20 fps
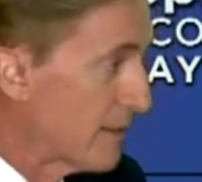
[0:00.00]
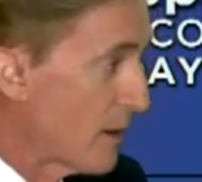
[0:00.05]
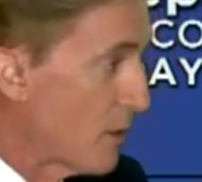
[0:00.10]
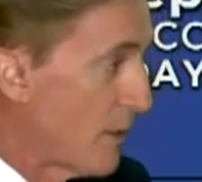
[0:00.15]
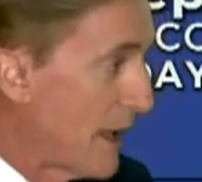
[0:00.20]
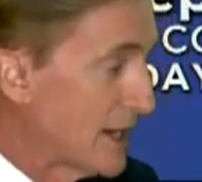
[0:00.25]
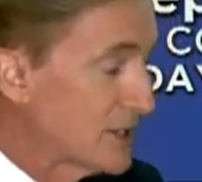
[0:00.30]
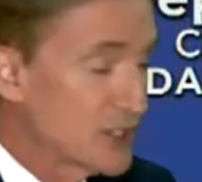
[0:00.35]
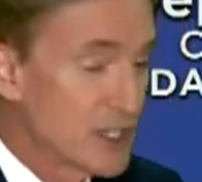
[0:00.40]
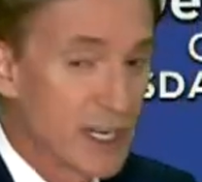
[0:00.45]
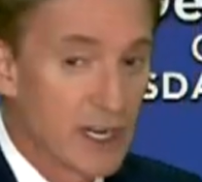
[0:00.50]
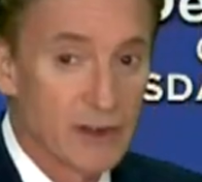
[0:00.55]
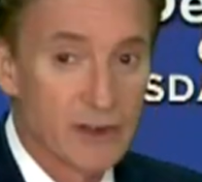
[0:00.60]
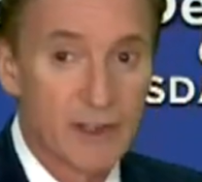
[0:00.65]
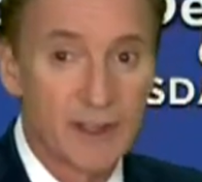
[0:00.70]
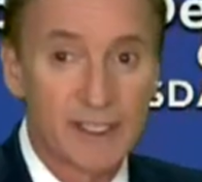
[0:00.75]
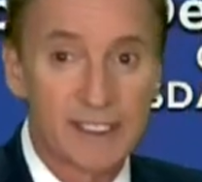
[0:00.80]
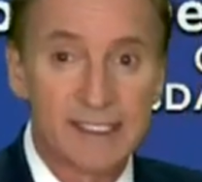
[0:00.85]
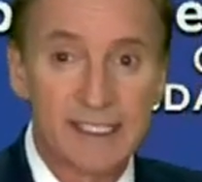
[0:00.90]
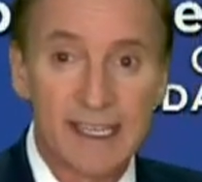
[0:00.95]
to be watching here.
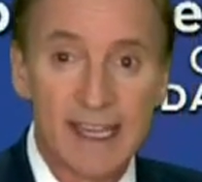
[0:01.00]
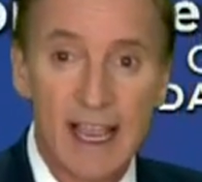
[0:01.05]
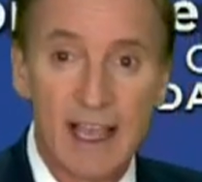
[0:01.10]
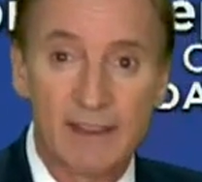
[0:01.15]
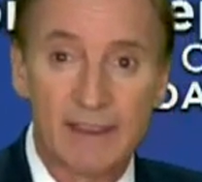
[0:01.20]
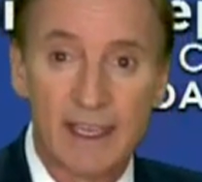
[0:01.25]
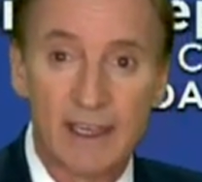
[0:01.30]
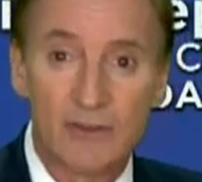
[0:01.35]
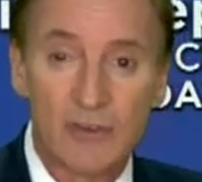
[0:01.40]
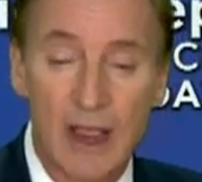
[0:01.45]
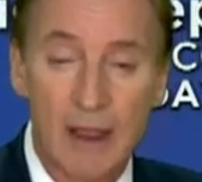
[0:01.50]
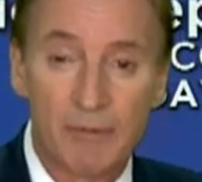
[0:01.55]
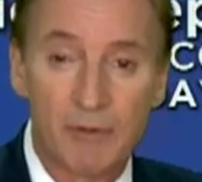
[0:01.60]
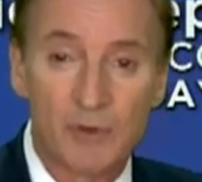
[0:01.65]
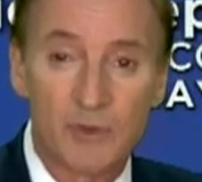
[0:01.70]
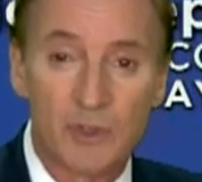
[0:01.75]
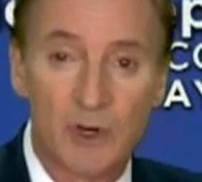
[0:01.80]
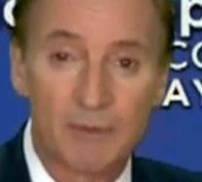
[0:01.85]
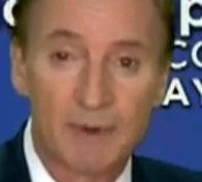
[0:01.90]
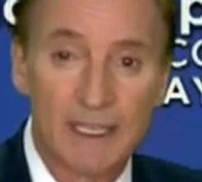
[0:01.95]
You can see how the tropical
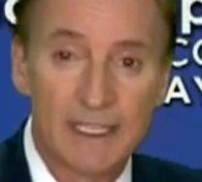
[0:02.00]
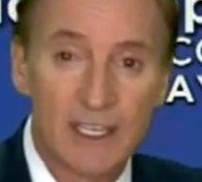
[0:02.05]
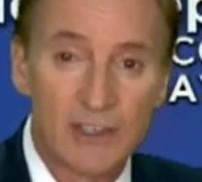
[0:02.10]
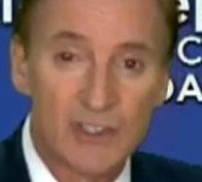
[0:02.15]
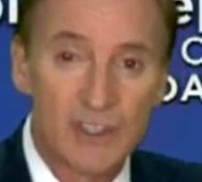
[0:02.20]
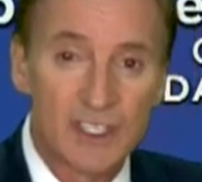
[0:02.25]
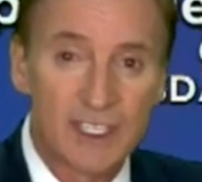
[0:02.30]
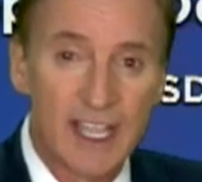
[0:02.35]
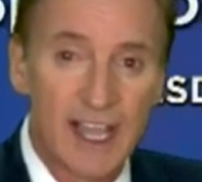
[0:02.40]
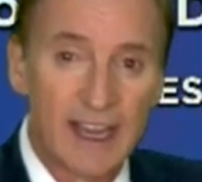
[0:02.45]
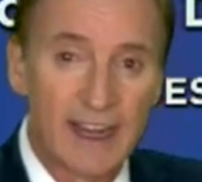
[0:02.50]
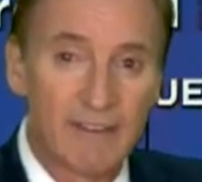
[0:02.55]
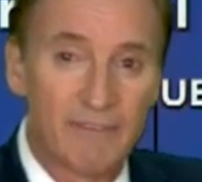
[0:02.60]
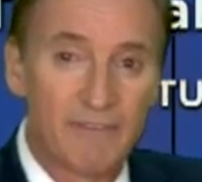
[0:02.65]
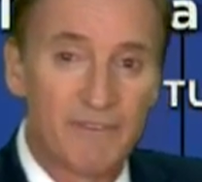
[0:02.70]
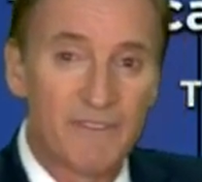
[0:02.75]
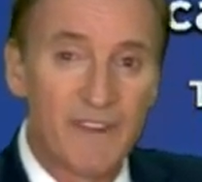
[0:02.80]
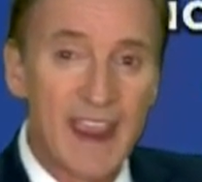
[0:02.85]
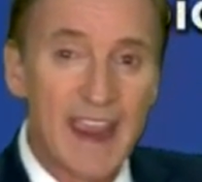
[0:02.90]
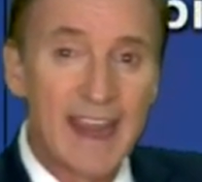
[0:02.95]
storm conditions kind of
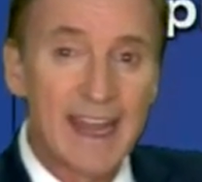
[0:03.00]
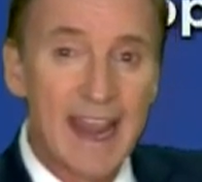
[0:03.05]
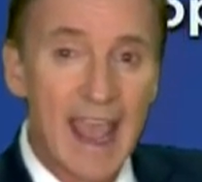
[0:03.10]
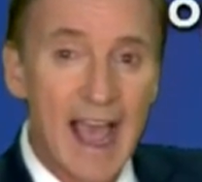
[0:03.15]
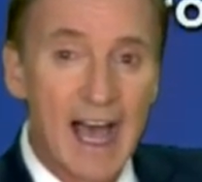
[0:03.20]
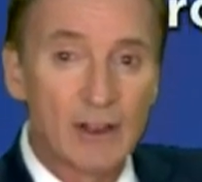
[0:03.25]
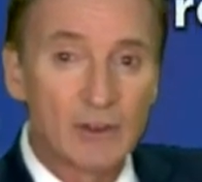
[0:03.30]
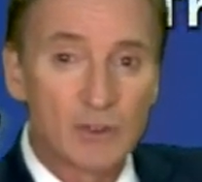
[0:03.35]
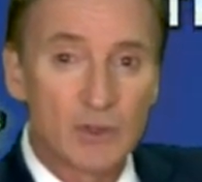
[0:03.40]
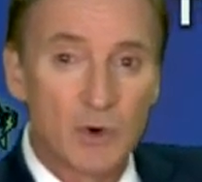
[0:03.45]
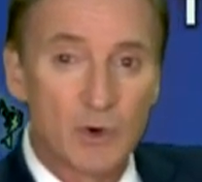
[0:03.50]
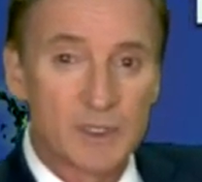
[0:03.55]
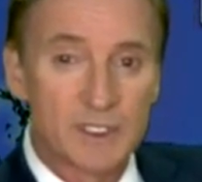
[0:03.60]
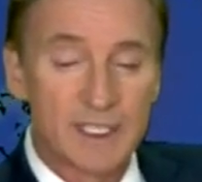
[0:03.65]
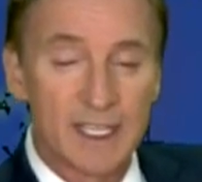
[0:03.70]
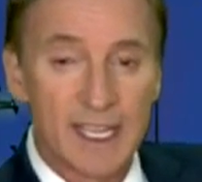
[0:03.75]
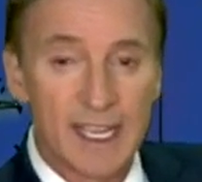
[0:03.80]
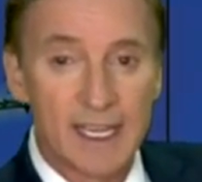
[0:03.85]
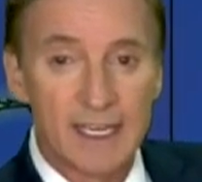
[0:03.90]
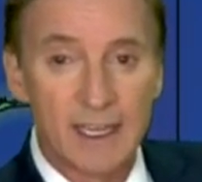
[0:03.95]
fade out towards
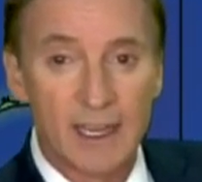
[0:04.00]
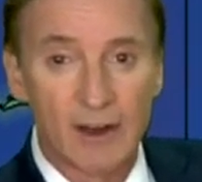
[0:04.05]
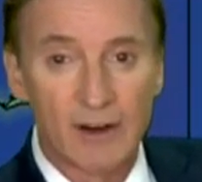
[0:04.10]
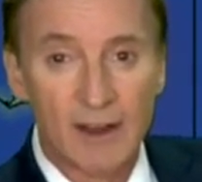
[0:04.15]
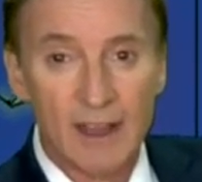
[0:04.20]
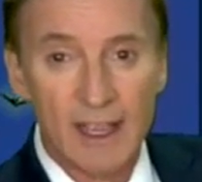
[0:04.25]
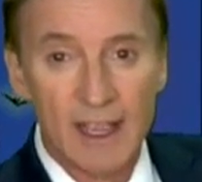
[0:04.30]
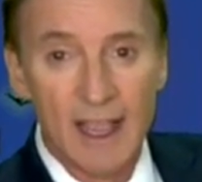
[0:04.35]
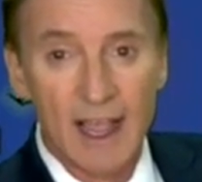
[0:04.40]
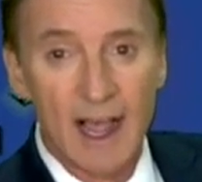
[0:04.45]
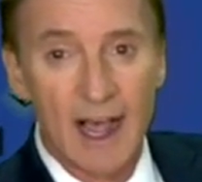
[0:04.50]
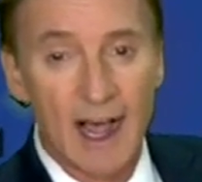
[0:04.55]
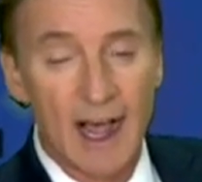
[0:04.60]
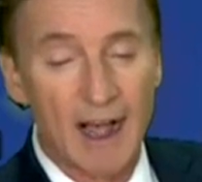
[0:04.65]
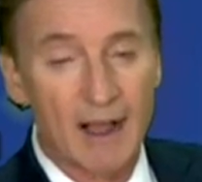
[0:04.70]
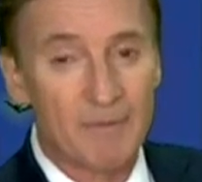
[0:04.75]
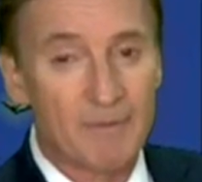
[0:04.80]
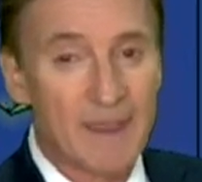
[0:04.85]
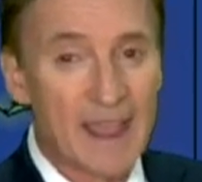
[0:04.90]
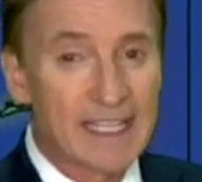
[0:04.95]
the end here.
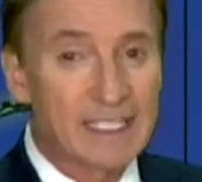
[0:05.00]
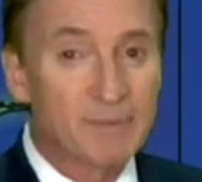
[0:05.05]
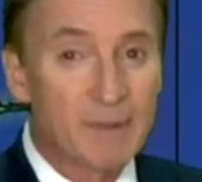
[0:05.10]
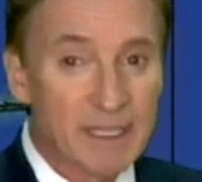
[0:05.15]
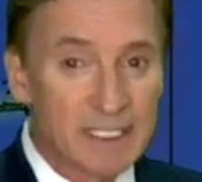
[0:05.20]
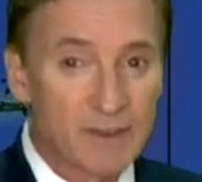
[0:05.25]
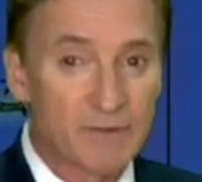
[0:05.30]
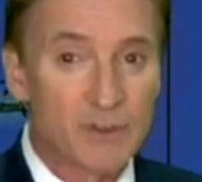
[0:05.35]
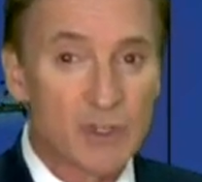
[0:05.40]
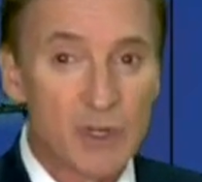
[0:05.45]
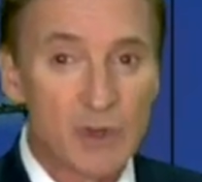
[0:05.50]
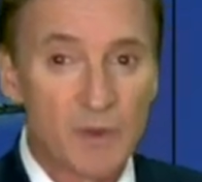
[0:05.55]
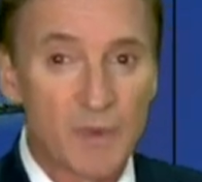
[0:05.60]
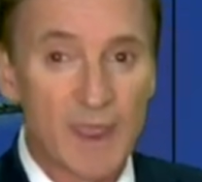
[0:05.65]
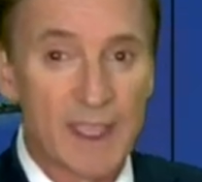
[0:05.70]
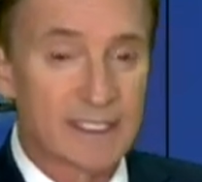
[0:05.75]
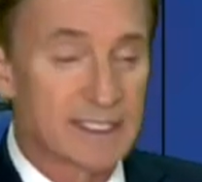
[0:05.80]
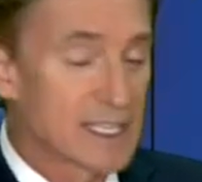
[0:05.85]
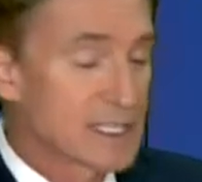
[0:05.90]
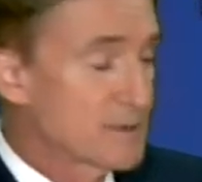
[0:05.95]
Uh, that's because of two
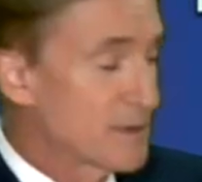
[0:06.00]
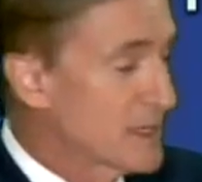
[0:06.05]
things. That's